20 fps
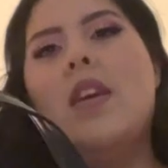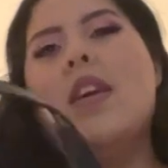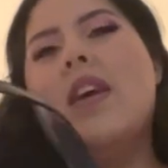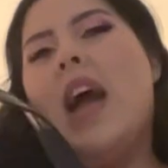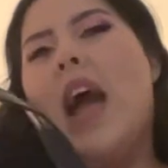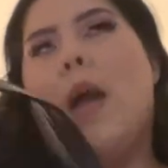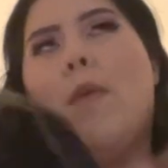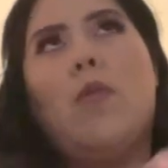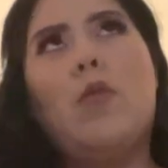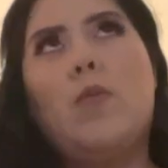
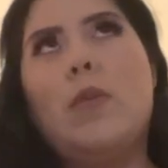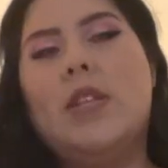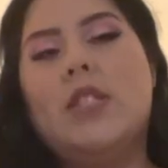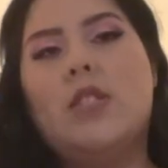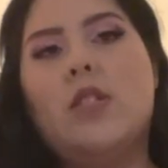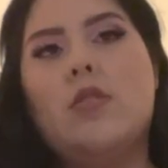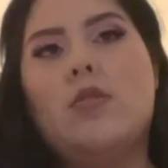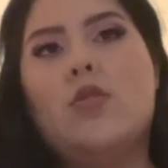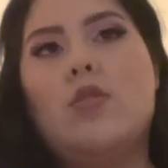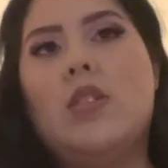I work
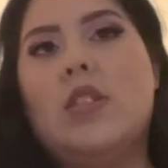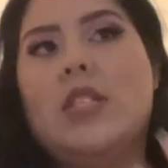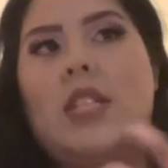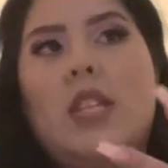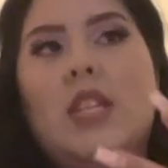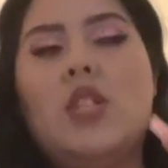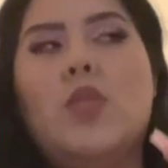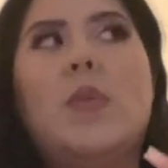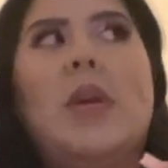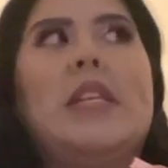retail, so there's
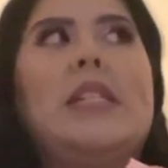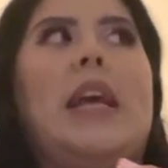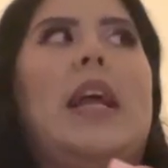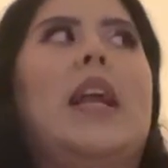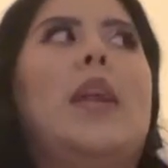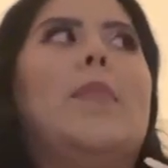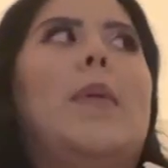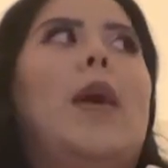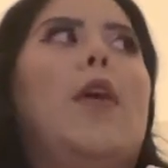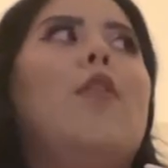nothing to be excited
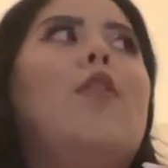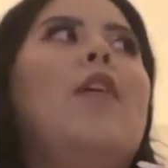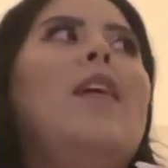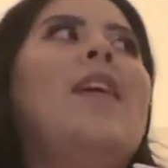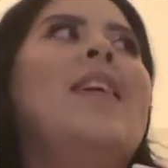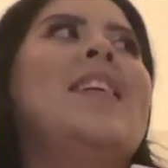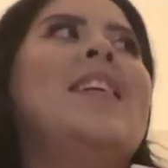about.